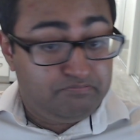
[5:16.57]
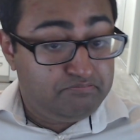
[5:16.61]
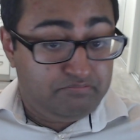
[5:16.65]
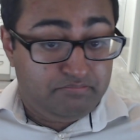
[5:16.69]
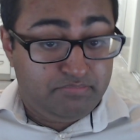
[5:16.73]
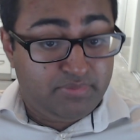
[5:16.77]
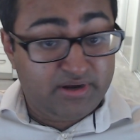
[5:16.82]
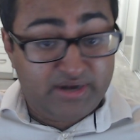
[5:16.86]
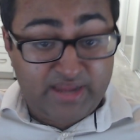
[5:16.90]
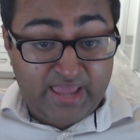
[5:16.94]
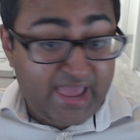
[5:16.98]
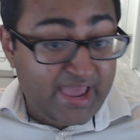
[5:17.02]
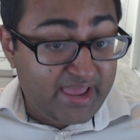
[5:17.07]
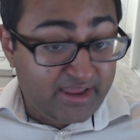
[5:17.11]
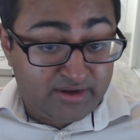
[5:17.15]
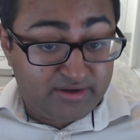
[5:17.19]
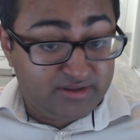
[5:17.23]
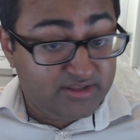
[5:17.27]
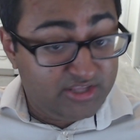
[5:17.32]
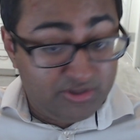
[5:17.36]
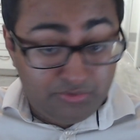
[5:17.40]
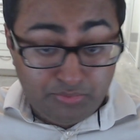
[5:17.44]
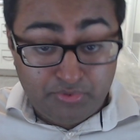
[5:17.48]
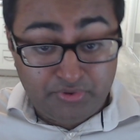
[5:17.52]
but and
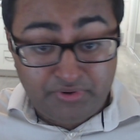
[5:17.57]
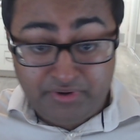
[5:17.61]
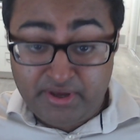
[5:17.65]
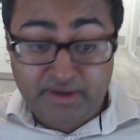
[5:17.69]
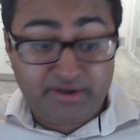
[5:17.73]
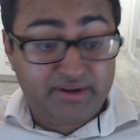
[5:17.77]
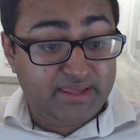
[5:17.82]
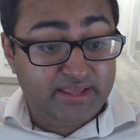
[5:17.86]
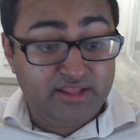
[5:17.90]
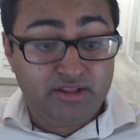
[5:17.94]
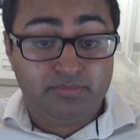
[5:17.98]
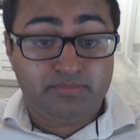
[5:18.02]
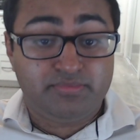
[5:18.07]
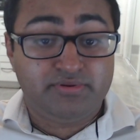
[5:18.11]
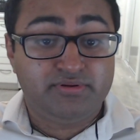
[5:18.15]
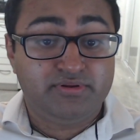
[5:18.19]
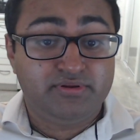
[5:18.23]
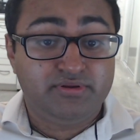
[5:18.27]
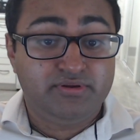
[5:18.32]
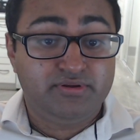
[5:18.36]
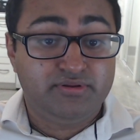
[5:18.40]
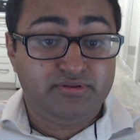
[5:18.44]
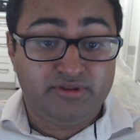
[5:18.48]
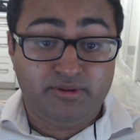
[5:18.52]
he will not help
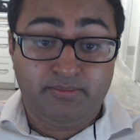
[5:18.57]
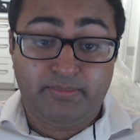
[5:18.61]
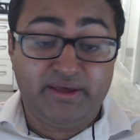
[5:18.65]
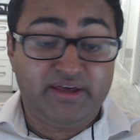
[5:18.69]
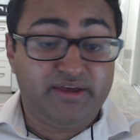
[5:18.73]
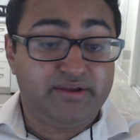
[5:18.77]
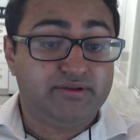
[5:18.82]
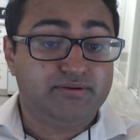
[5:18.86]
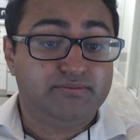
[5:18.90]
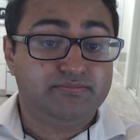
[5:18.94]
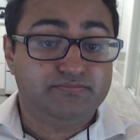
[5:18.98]
the bad.